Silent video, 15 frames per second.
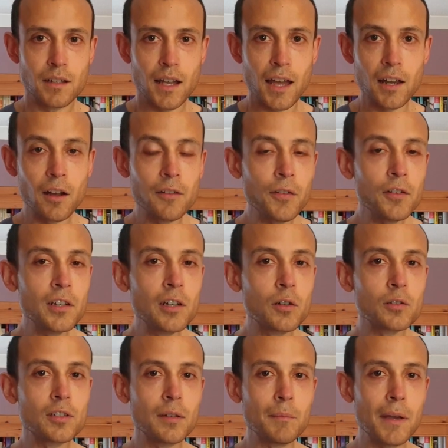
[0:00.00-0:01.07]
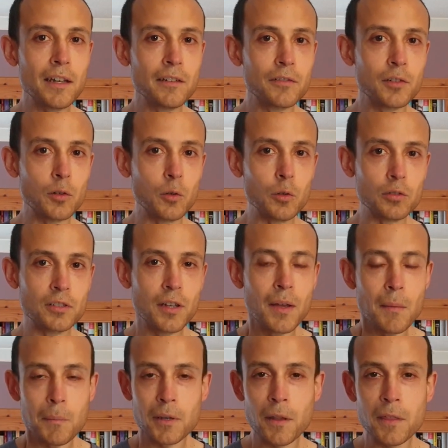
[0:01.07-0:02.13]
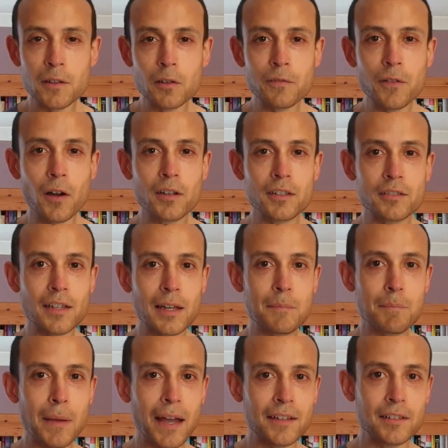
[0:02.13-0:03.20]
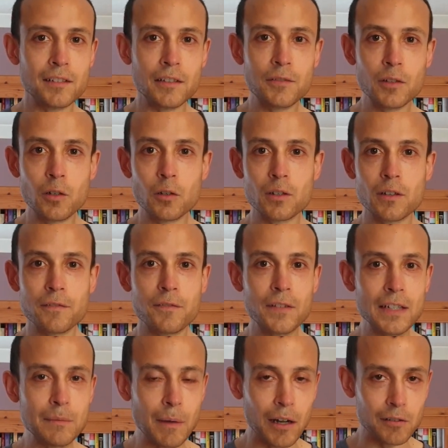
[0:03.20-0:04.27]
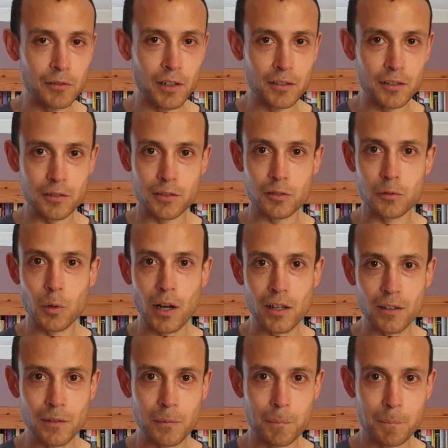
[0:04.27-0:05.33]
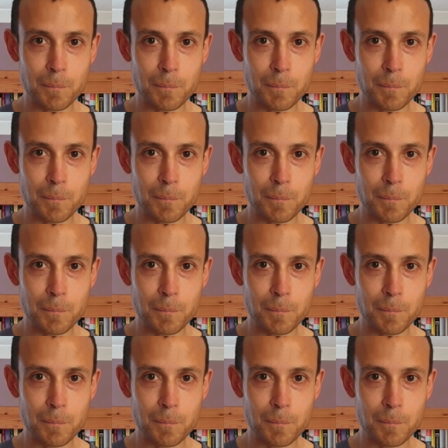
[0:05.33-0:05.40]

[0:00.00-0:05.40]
And I've only looked at men, of course, but I think you'll find the same pattern if you look at female runners as well.